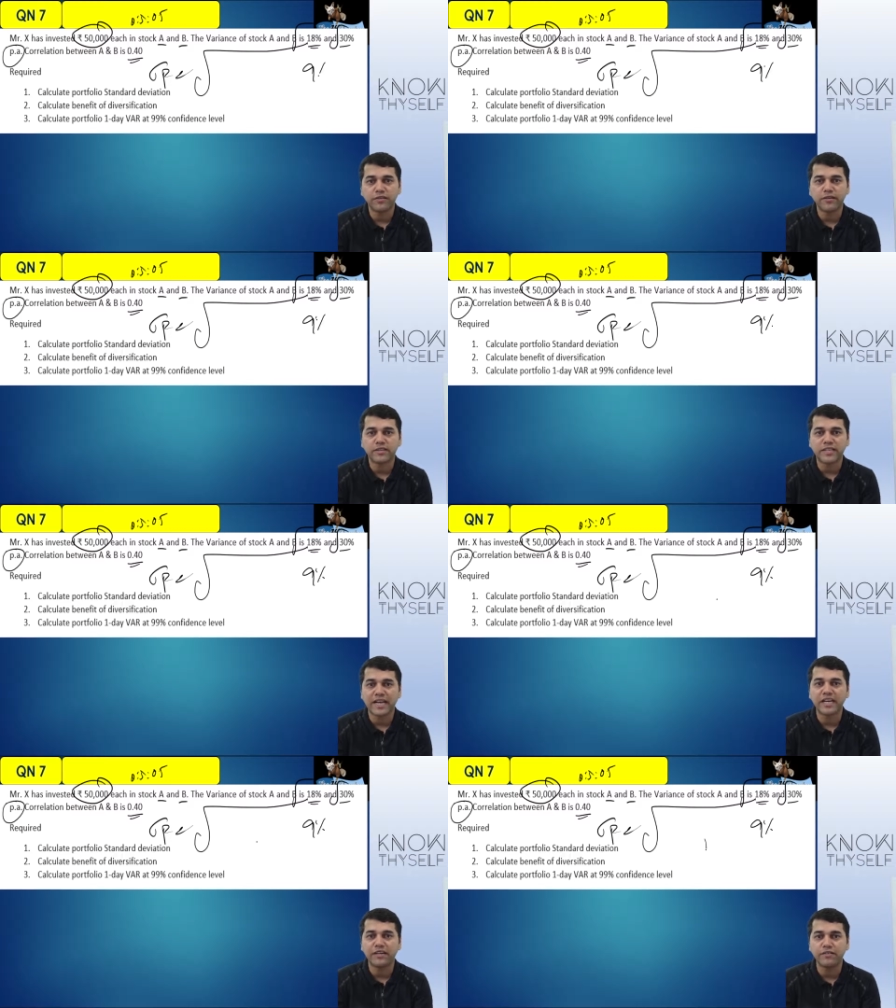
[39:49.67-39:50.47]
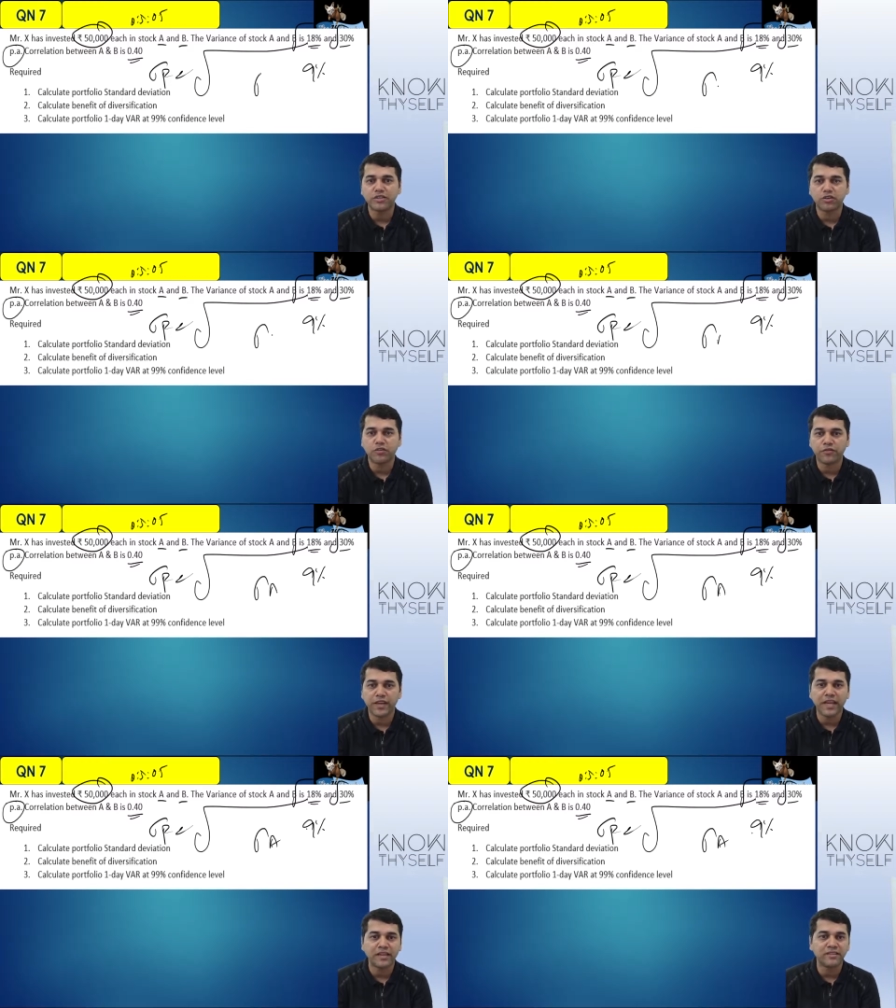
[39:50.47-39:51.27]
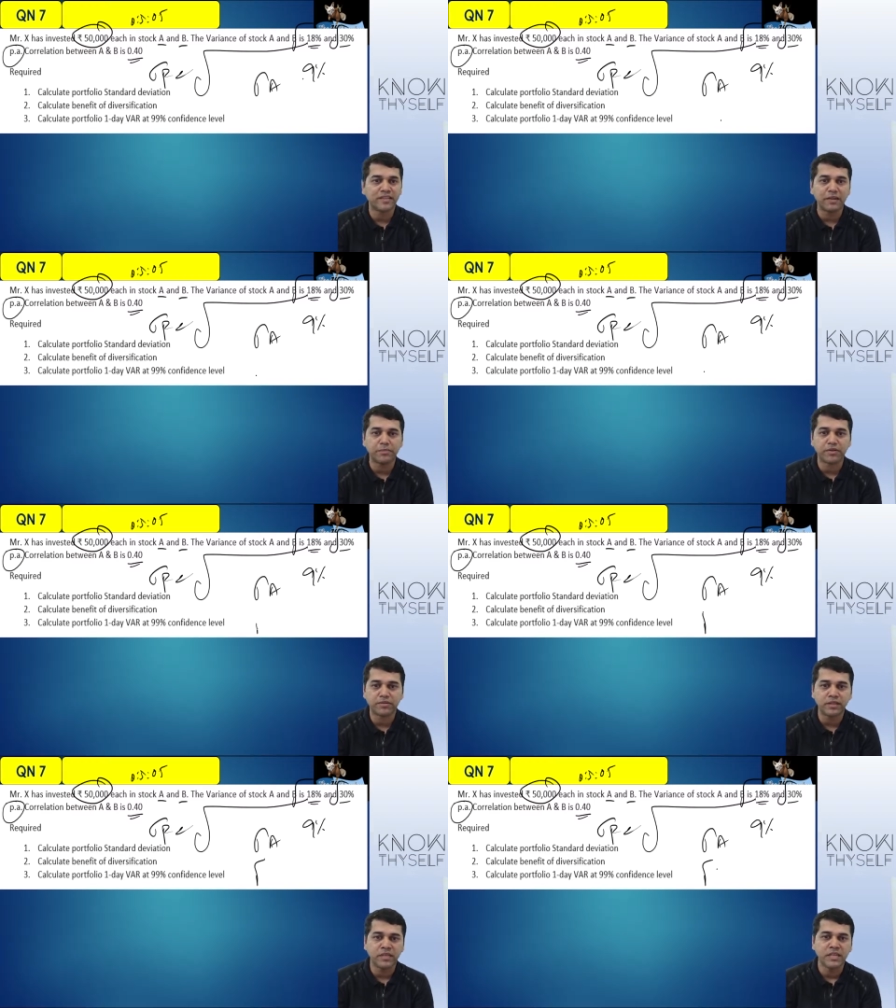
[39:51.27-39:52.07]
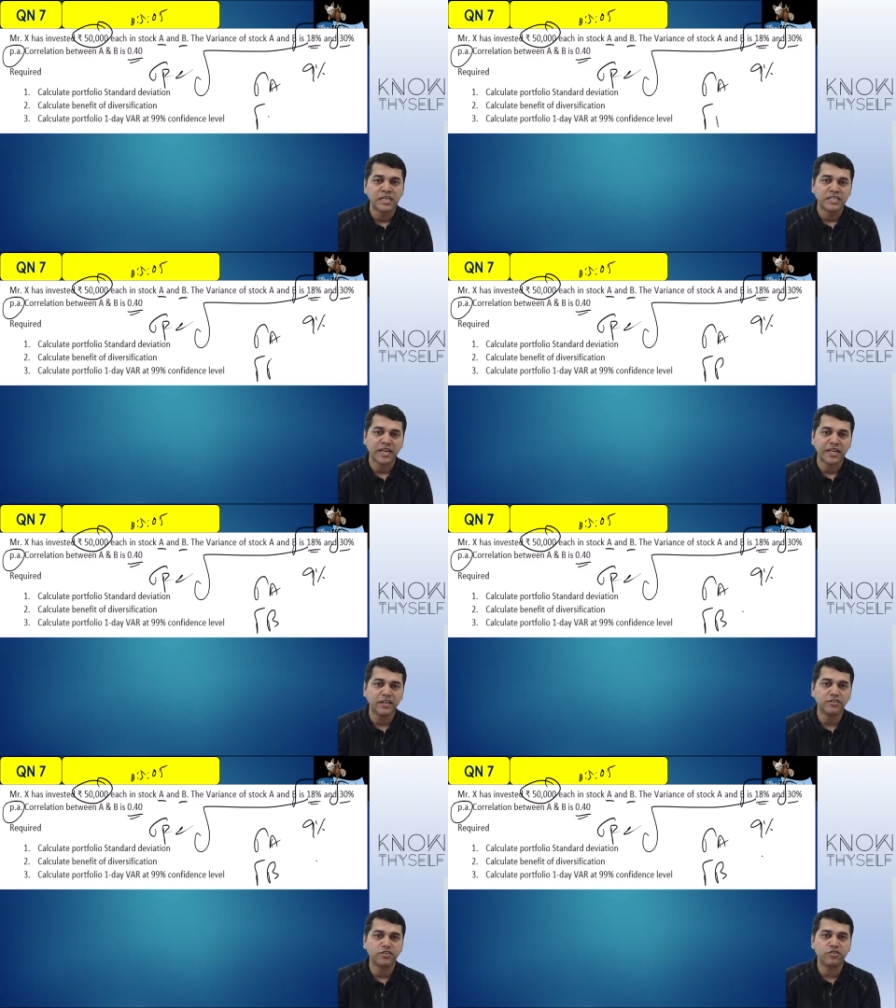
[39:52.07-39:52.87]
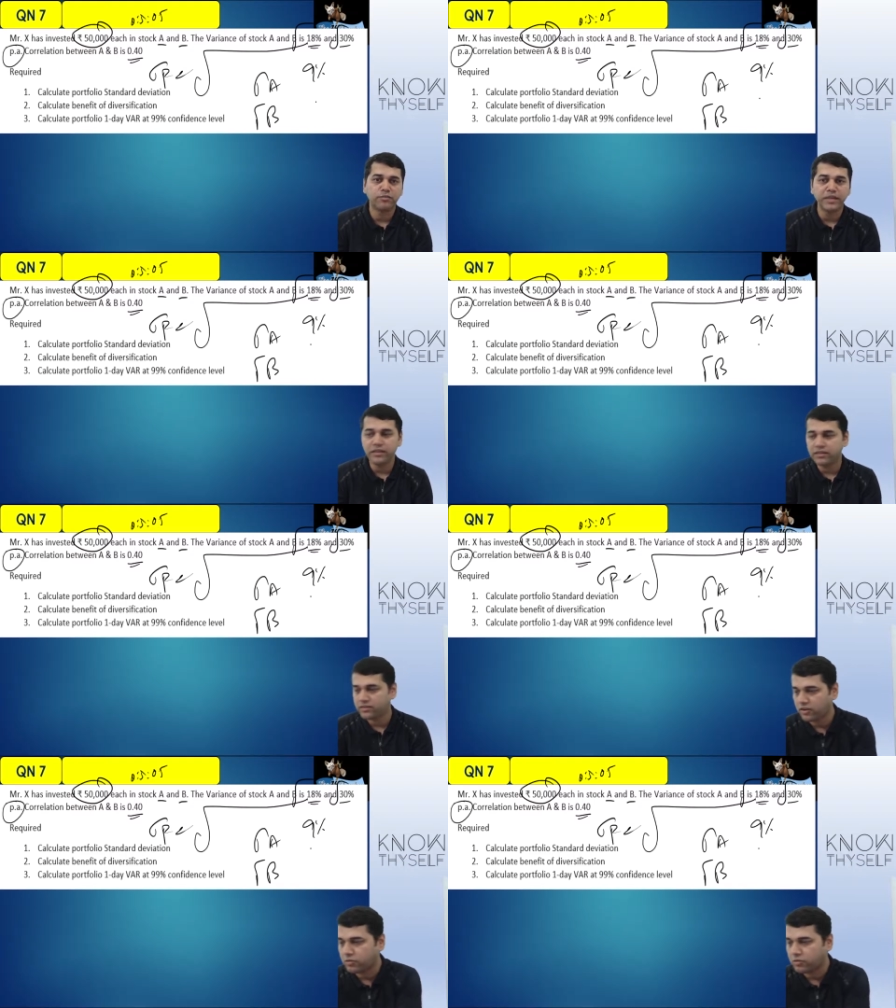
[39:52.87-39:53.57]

standard deviation of A is 9%, standard deviation of B is how